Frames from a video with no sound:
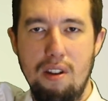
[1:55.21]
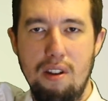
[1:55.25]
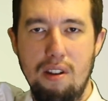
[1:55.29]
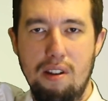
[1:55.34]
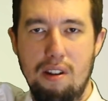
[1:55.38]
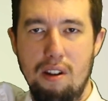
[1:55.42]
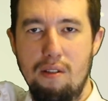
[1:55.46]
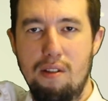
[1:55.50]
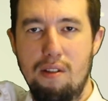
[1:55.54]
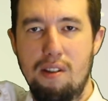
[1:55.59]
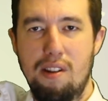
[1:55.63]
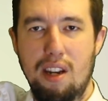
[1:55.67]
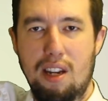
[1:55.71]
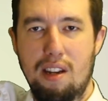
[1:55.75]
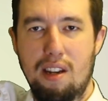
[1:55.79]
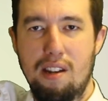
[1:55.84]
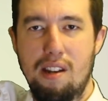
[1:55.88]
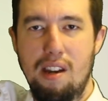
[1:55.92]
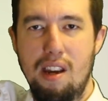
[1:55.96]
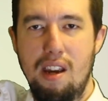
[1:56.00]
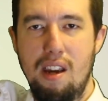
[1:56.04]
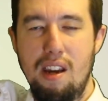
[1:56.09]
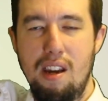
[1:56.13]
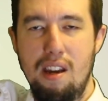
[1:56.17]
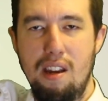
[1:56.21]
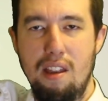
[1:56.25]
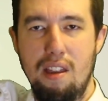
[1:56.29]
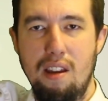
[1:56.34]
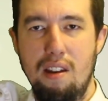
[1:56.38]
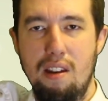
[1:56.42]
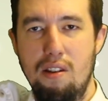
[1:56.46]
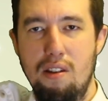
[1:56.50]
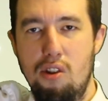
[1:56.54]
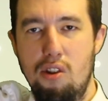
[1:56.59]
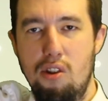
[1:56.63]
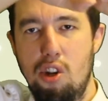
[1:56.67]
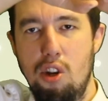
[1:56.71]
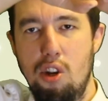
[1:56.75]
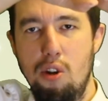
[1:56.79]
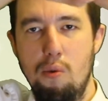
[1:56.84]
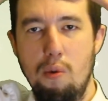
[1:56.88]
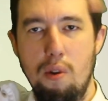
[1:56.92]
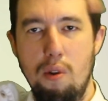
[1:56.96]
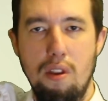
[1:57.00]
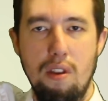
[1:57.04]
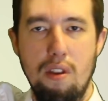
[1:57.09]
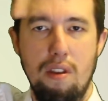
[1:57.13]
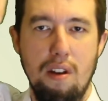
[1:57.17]
so 60 and then 2
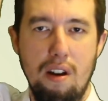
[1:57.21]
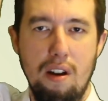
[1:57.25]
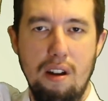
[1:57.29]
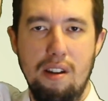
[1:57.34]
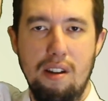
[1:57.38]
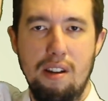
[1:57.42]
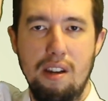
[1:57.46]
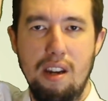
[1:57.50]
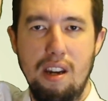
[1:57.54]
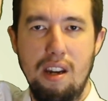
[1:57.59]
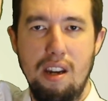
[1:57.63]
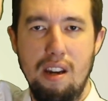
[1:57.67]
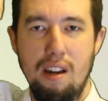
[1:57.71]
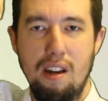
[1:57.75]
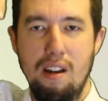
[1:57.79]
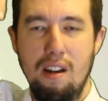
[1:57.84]
and 30,